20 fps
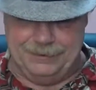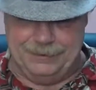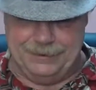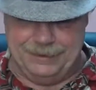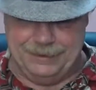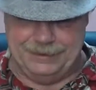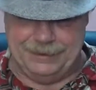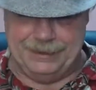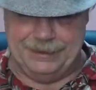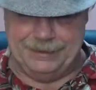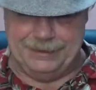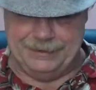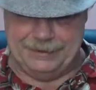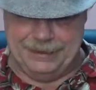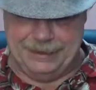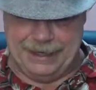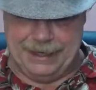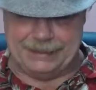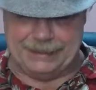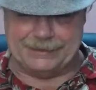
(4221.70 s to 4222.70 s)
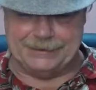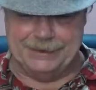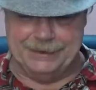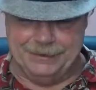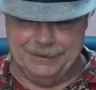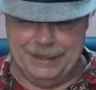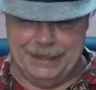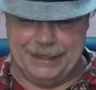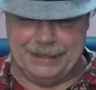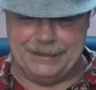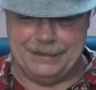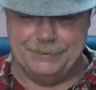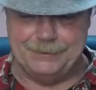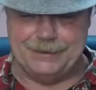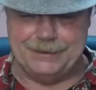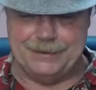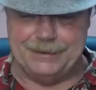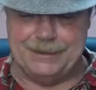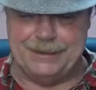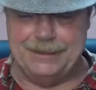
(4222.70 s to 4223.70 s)
they actually like you
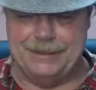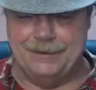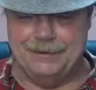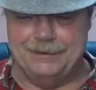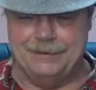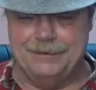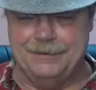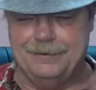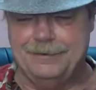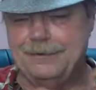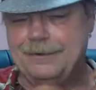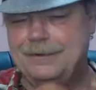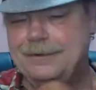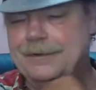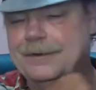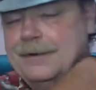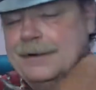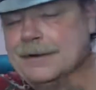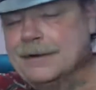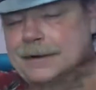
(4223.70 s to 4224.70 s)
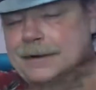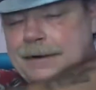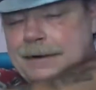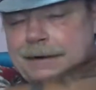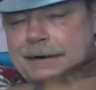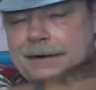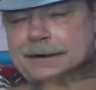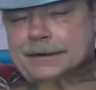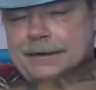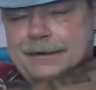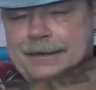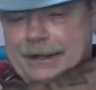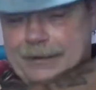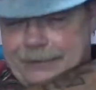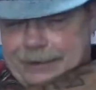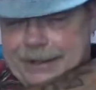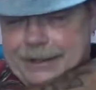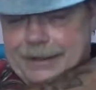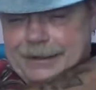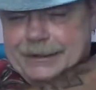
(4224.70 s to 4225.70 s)
to hear
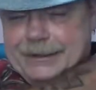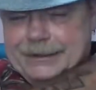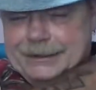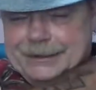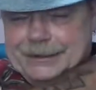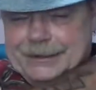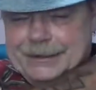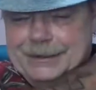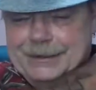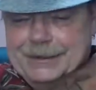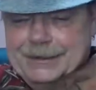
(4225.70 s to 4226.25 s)
their English.